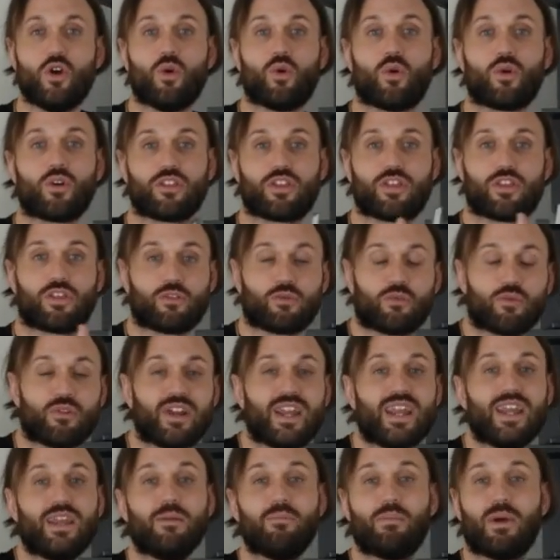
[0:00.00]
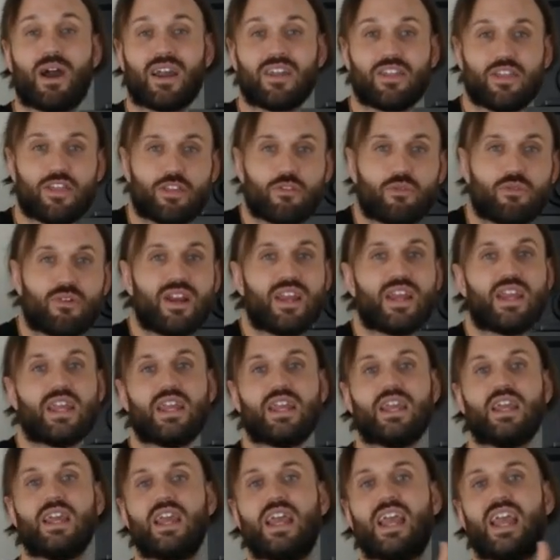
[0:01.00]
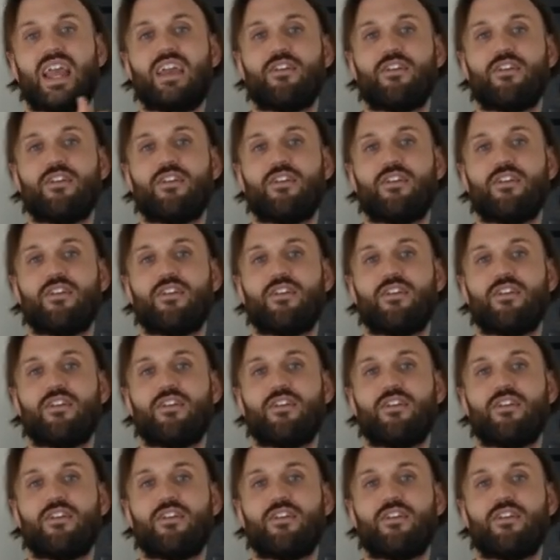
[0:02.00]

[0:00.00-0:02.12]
or three by three.